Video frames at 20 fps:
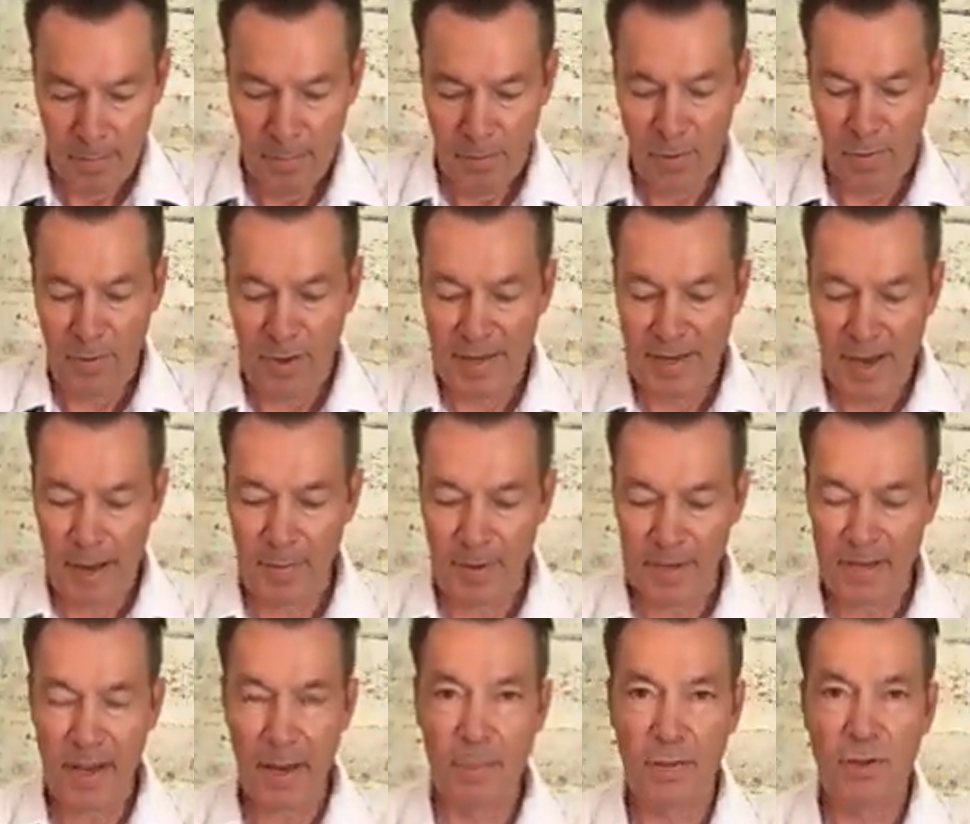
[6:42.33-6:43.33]
Perfect time to
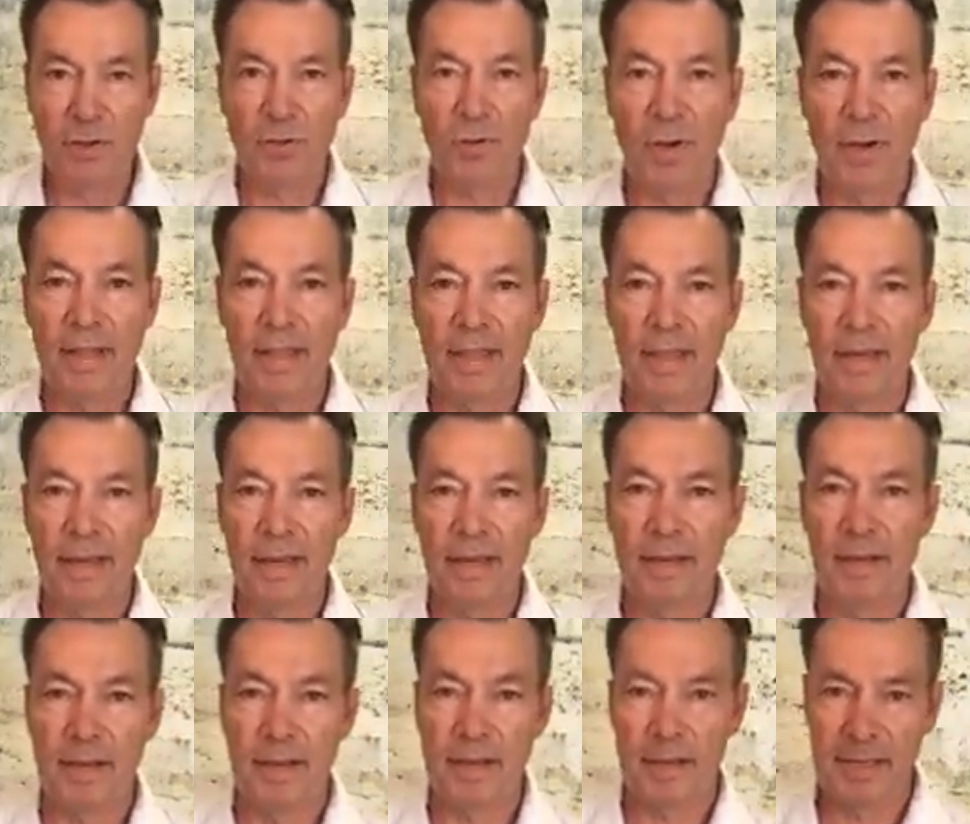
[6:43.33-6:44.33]
demonstrate
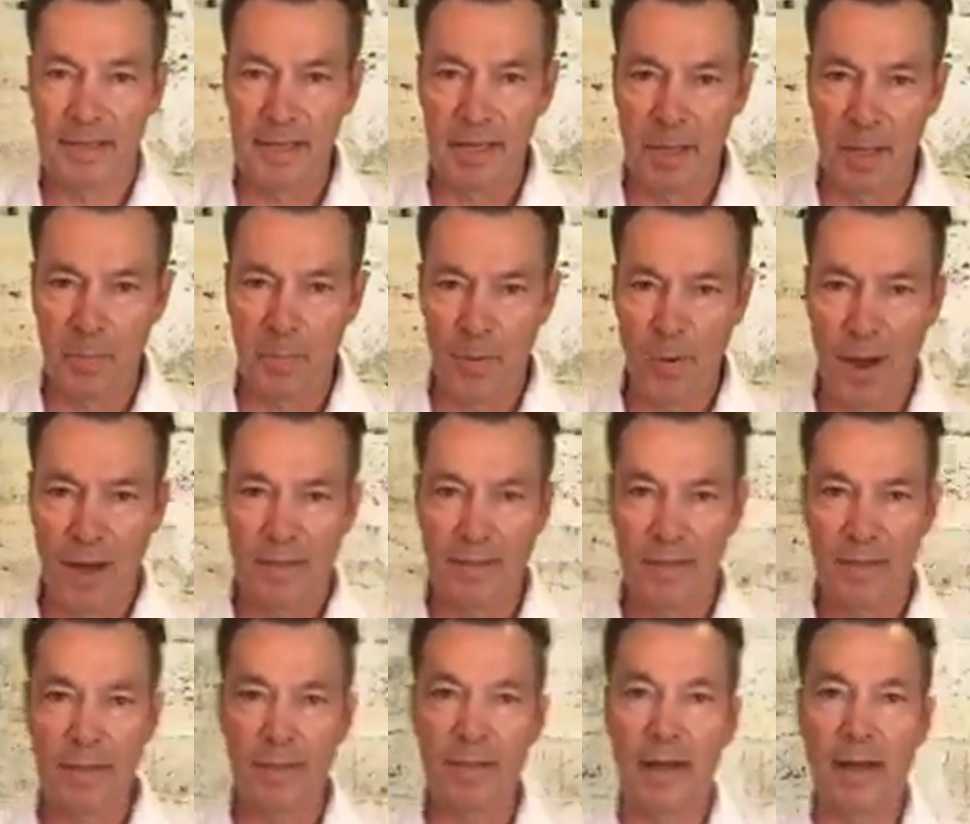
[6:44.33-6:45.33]
the sealing
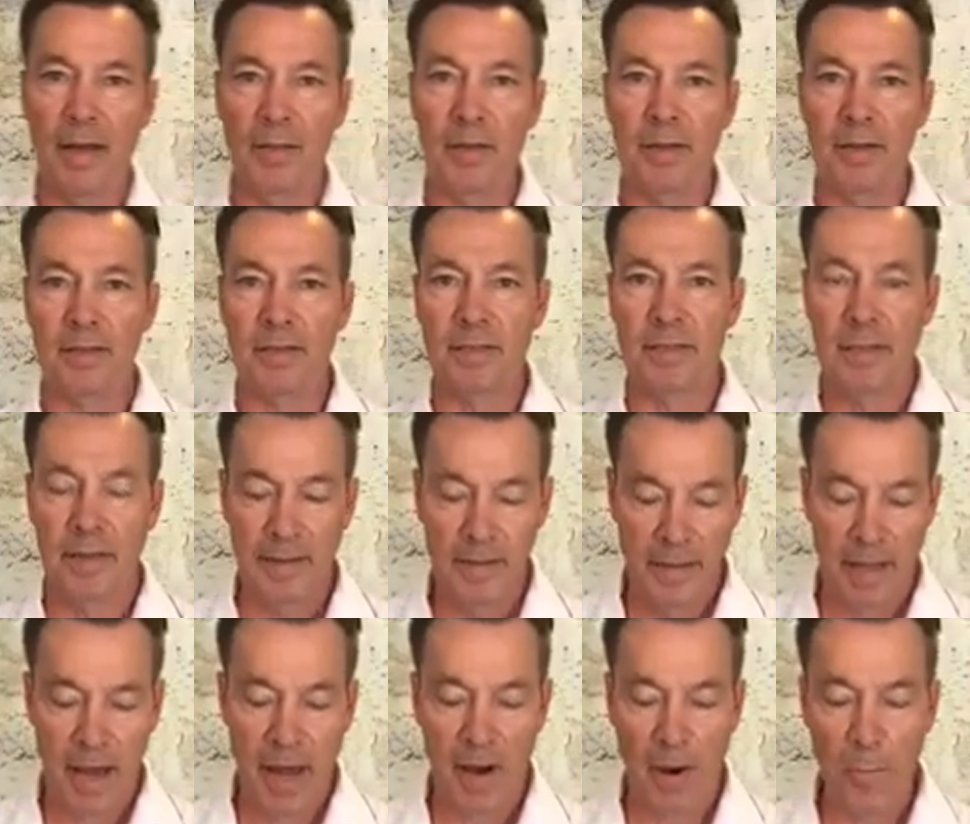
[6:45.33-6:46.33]
process on this.
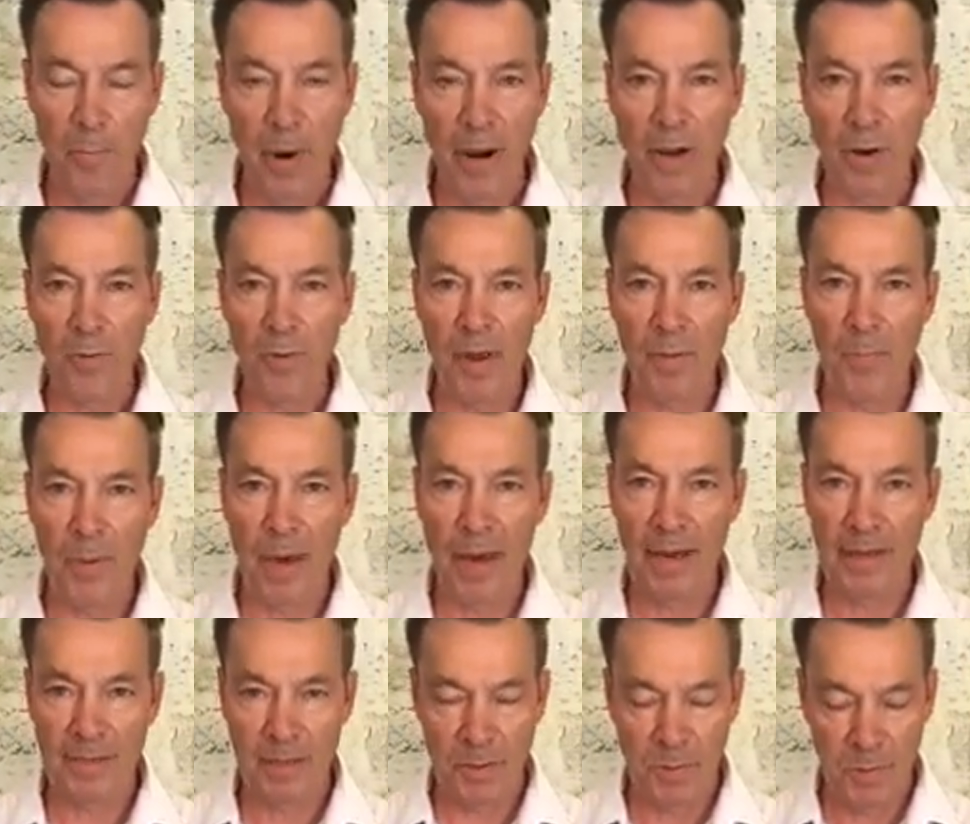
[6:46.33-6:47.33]
On our microwave
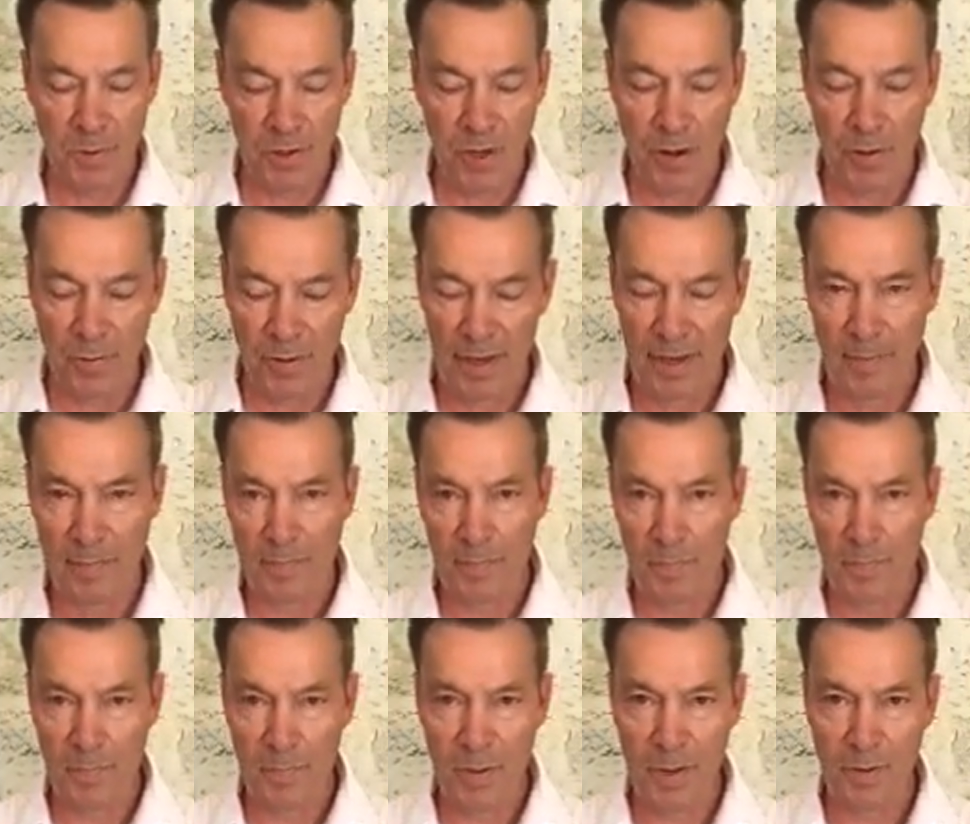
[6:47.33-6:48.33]
bags, it's generally
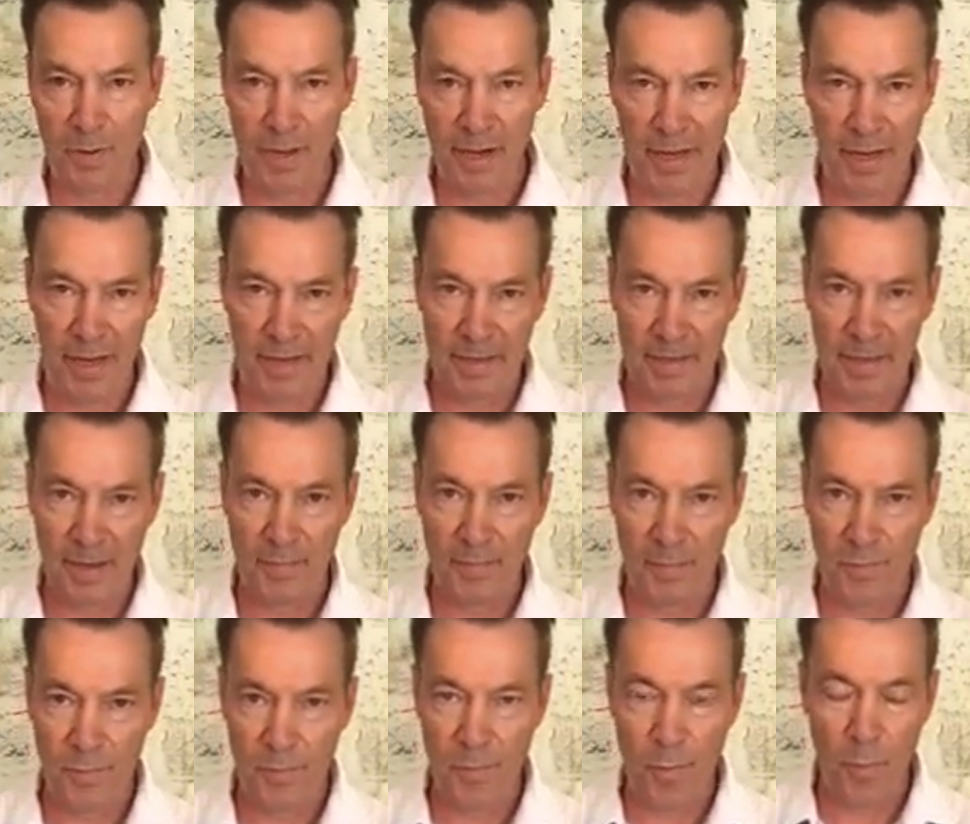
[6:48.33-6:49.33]
peel the adhesive,
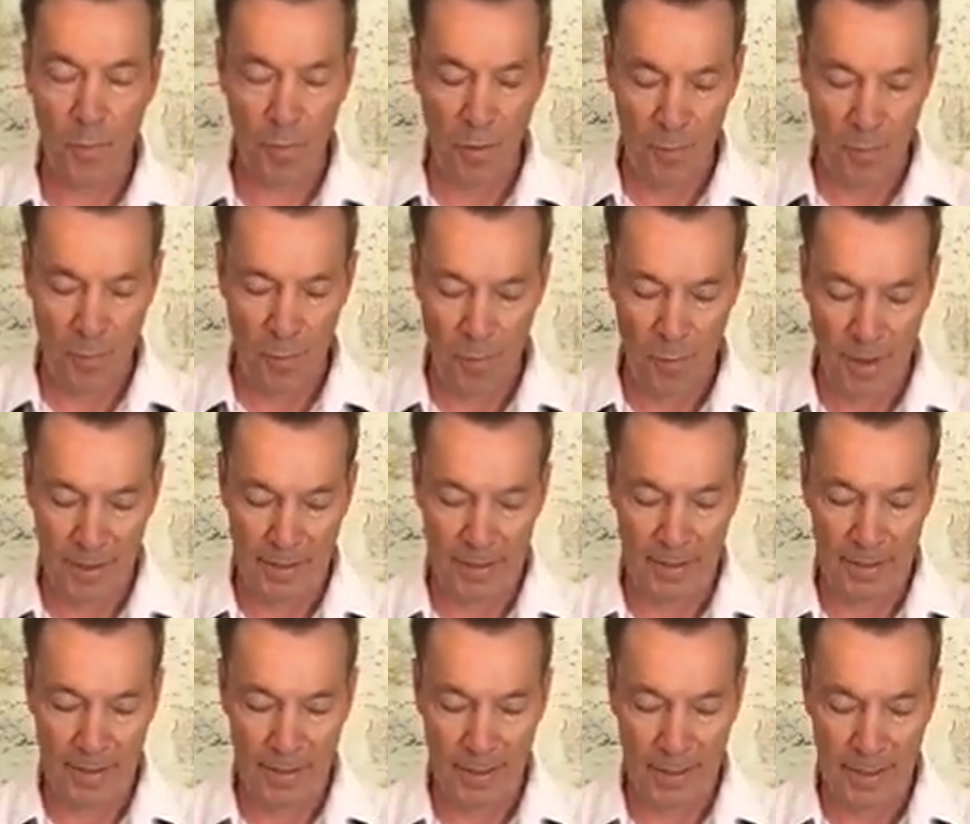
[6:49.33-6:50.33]
fold over
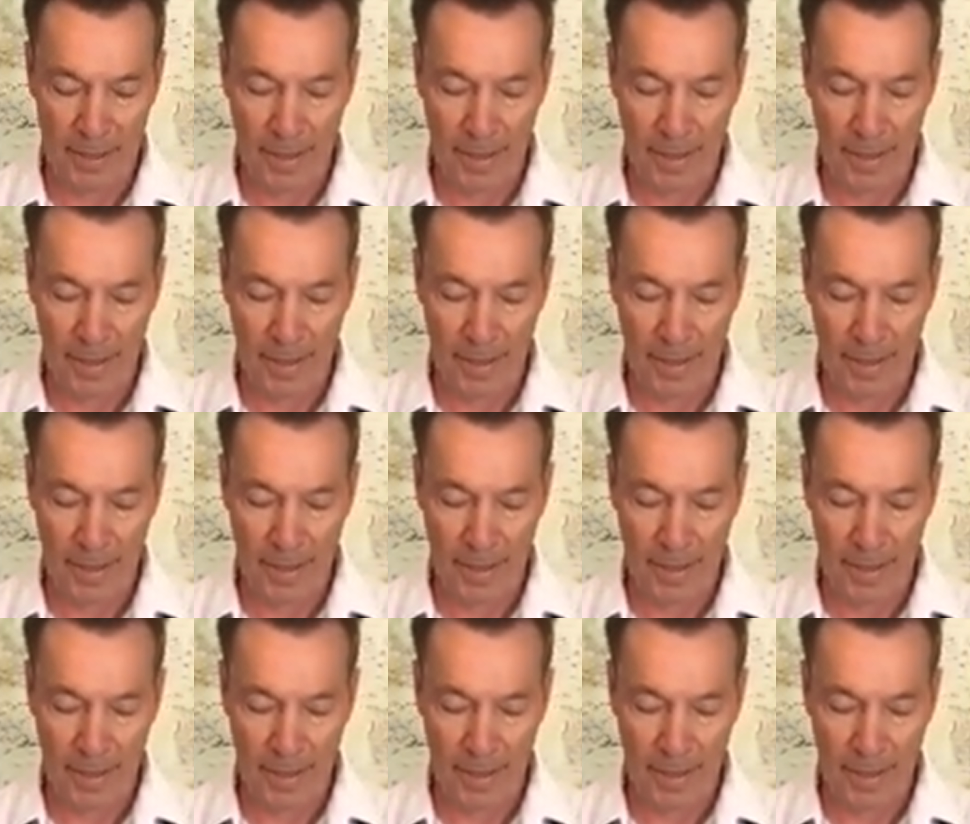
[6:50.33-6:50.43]
once.